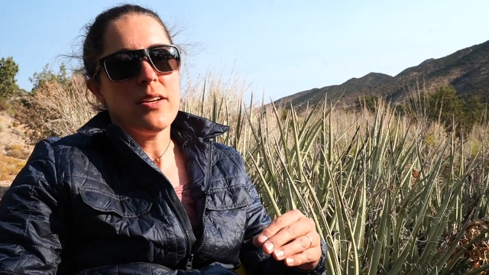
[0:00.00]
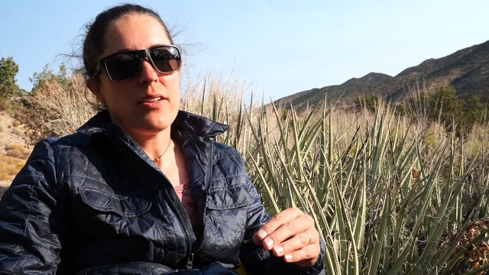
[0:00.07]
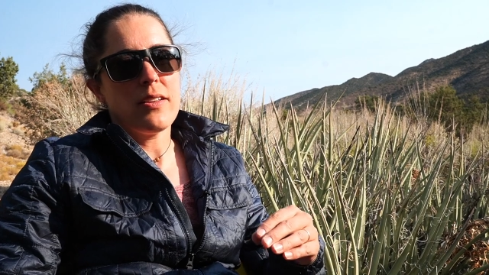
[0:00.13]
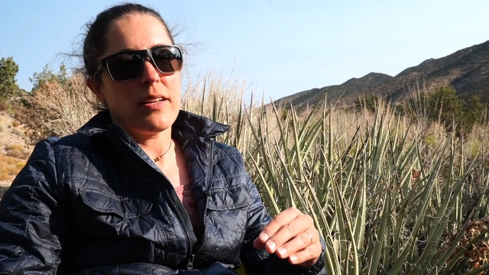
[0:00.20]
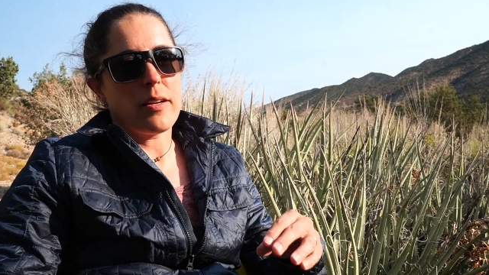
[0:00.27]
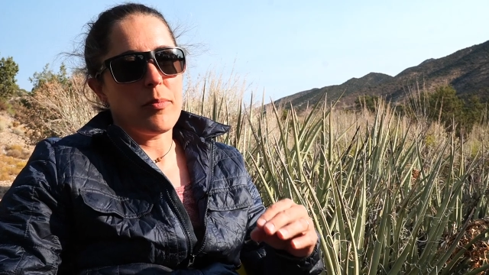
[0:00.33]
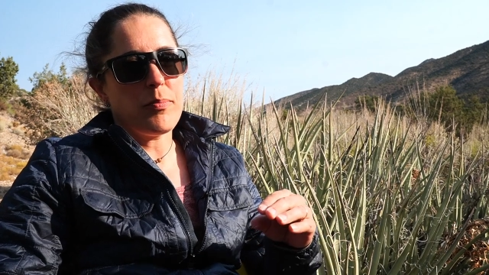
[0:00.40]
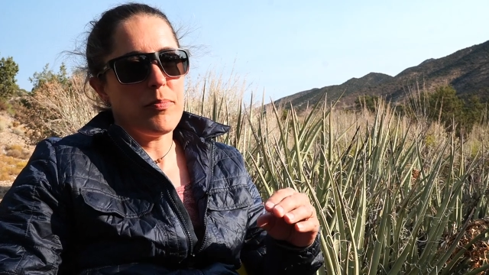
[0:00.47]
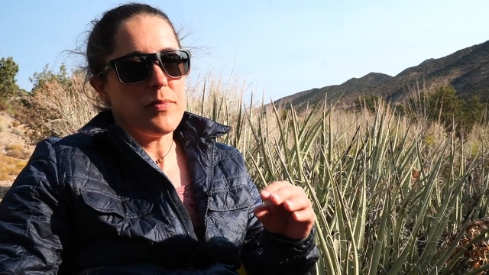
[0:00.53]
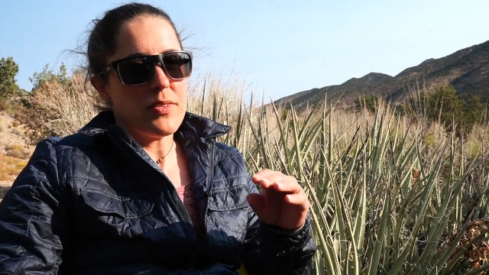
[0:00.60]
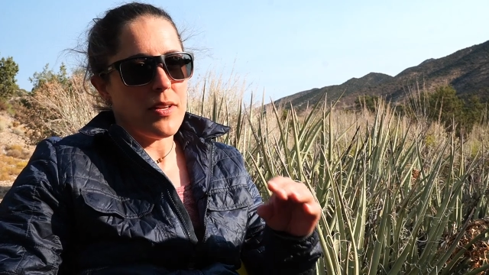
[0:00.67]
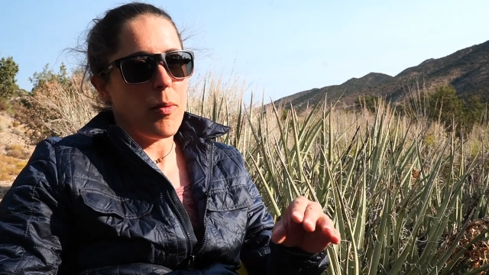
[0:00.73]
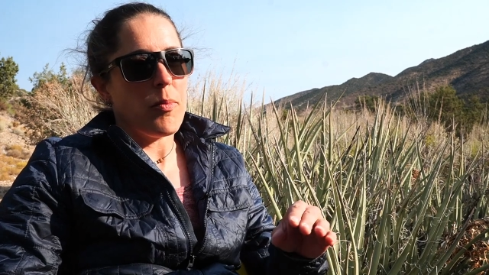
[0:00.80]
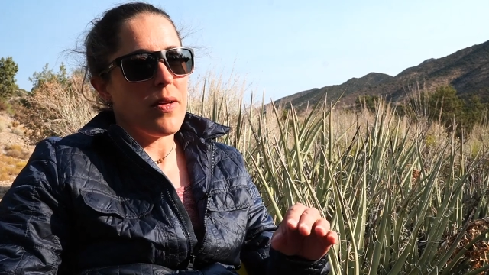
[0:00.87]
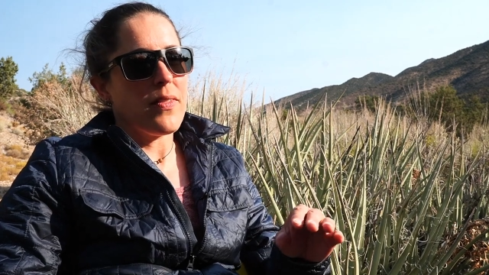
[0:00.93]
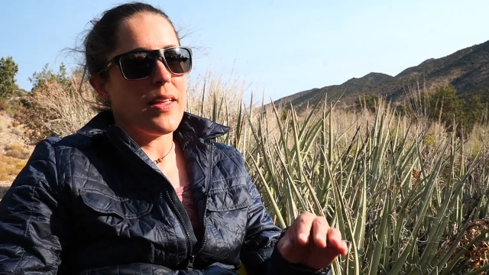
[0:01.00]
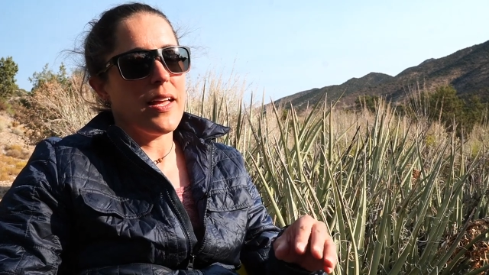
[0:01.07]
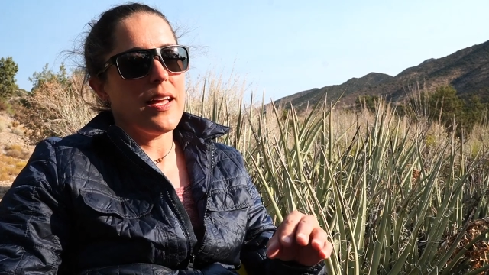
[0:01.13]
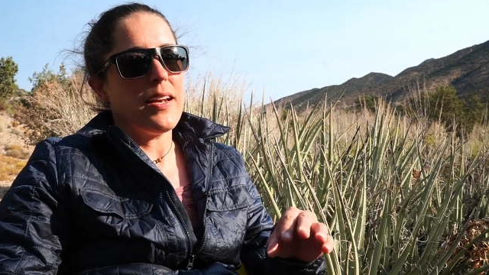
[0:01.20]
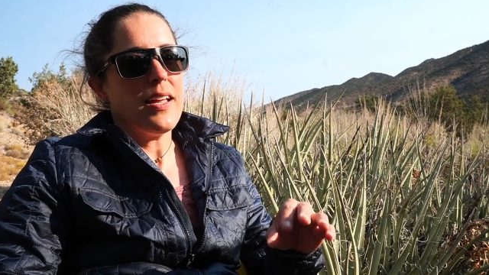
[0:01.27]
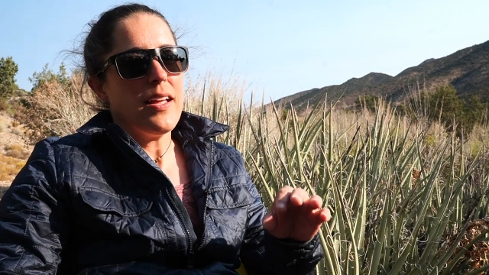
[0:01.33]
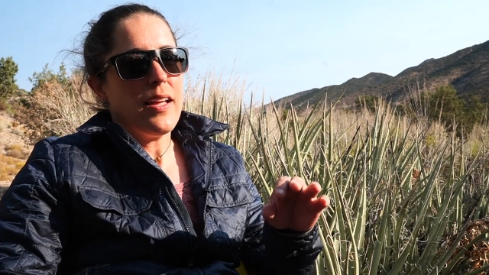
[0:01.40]
like a, someone
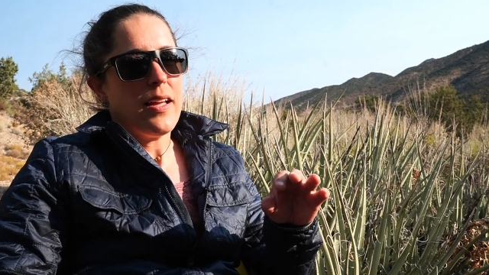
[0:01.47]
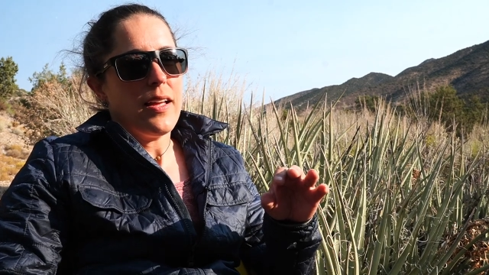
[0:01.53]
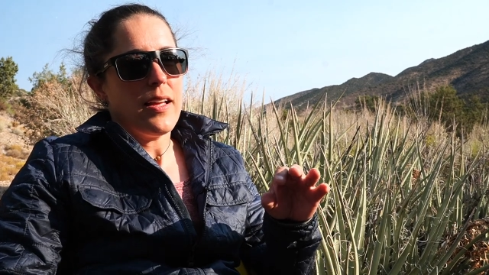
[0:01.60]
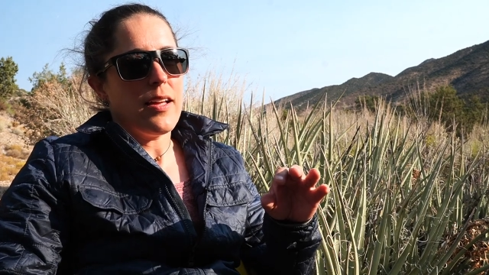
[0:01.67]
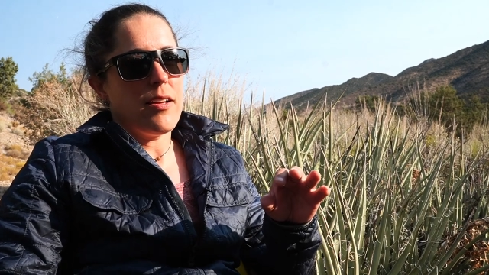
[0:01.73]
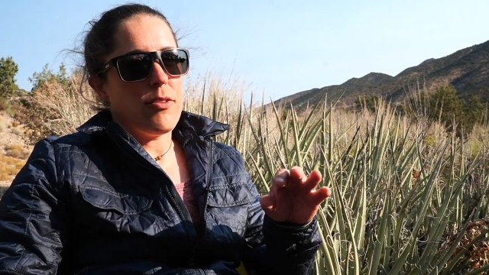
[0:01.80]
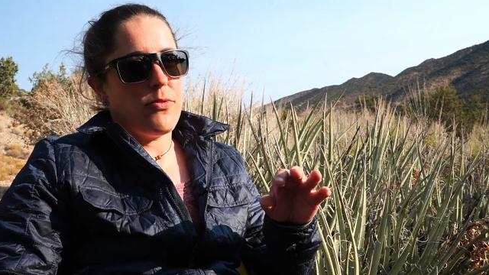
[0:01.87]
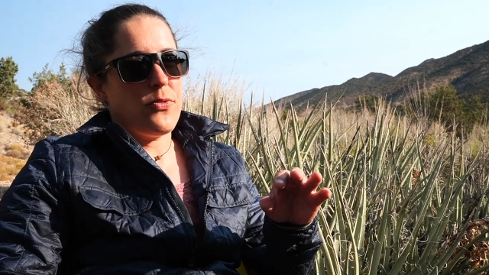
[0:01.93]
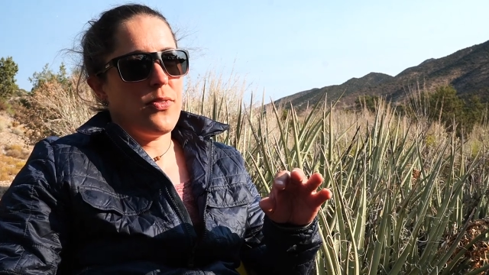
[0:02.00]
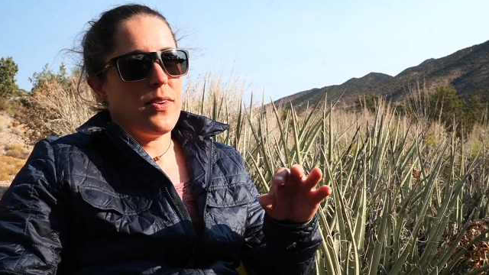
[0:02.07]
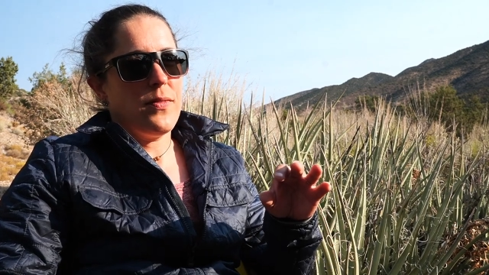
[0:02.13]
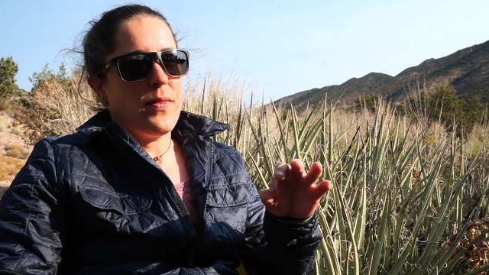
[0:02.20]
that if